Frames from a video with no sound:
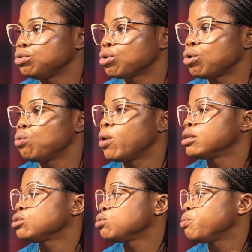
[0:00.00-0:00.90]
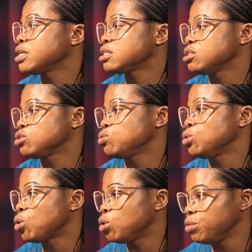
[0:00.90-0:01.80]
you call 1-2 persons, you
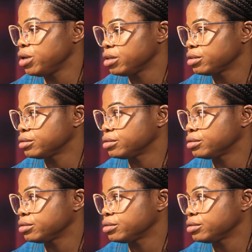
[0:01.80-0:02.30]
will call me.